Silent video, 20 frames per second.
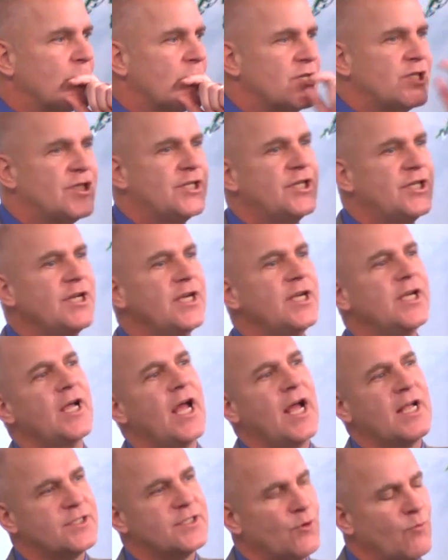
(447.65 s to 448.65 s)
she
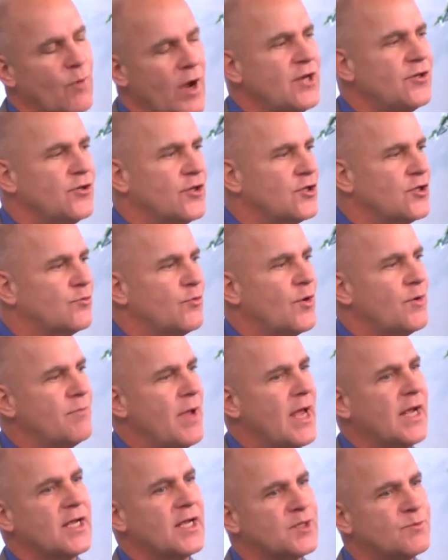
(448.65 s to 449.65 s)
as a waitress would
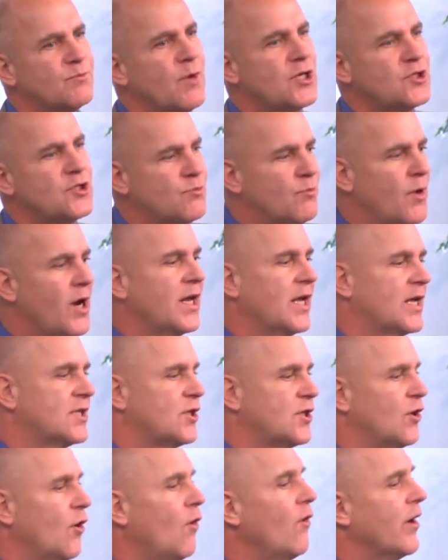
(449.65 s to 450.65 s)
make as much money as
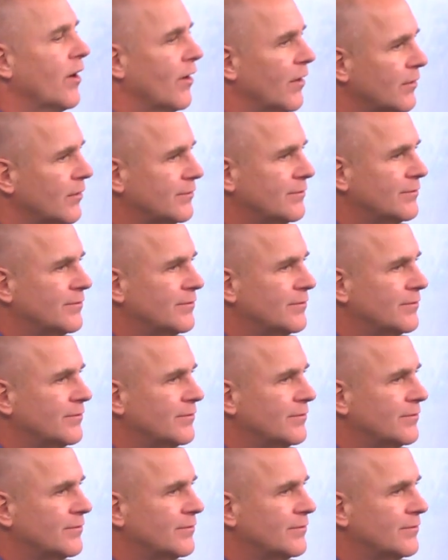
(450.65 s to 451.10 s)
a lawyer